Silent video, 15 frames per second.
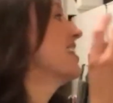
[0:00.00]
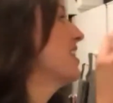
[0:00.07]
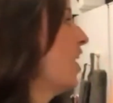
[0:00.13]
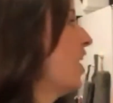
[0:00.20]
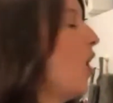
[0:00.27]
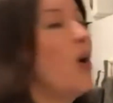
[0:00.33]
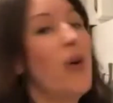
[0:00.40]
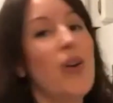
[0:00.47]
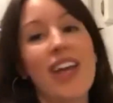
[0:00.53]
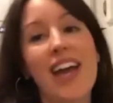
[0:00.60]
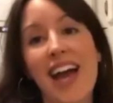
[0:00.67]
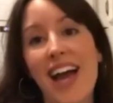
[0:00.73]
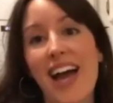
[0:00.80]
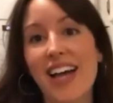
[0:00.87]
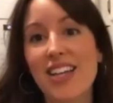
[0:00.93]
oh
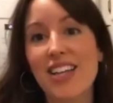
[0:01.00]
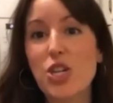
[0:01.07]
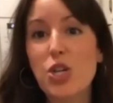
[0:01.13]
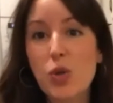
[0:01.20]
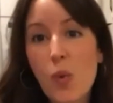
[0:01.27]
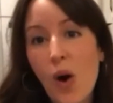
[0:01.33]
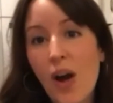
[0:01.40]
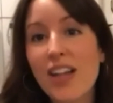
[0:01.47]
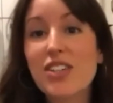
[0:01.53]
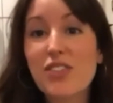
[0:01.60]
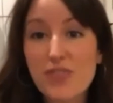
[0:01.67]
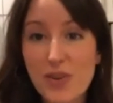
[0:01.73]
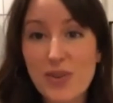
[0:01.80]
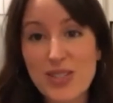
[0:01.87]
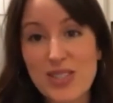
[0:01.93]
yeah, you wanted to
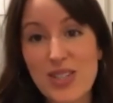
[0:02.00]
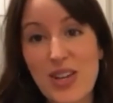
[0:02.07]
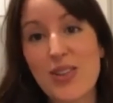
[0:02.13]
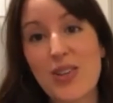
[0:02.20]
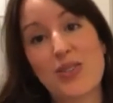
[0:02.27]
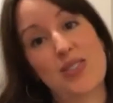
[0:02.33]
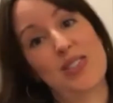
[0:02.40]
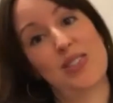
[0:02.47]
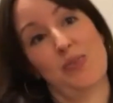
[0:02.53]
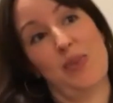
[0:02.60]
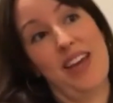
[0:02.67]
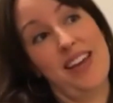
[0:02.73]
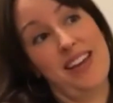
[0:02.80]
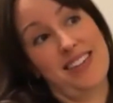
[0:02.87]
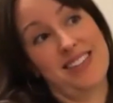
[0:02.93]
focus on those this
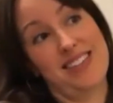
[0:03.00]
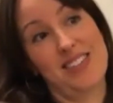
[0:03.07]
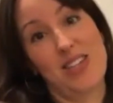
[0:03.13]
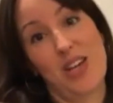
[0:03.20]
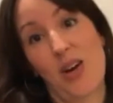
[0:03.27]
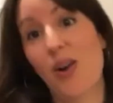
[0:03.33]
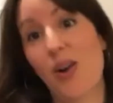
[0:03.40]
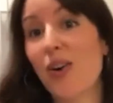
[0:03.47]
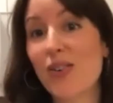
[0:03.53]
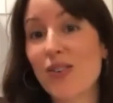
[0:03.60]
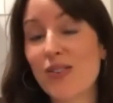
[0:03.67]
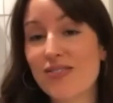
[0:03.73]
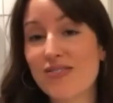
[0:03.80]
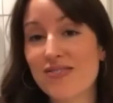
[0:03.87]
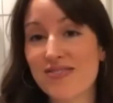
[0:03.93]
week,
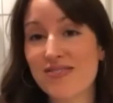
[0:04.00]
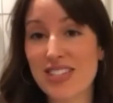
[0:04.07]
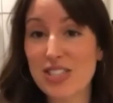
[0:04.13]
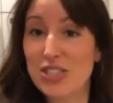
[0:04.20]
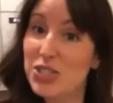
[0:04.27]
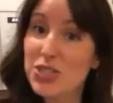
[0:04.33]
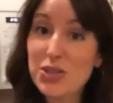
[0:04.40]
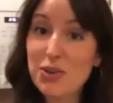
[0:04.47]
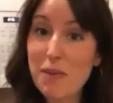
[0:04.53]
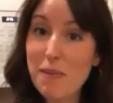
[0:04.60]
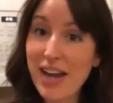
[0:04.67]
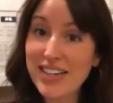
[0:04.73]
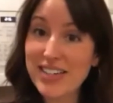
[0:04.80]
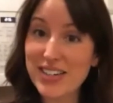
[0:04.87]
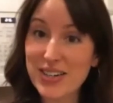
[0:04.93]
so this is your
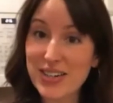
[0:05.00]
reminder.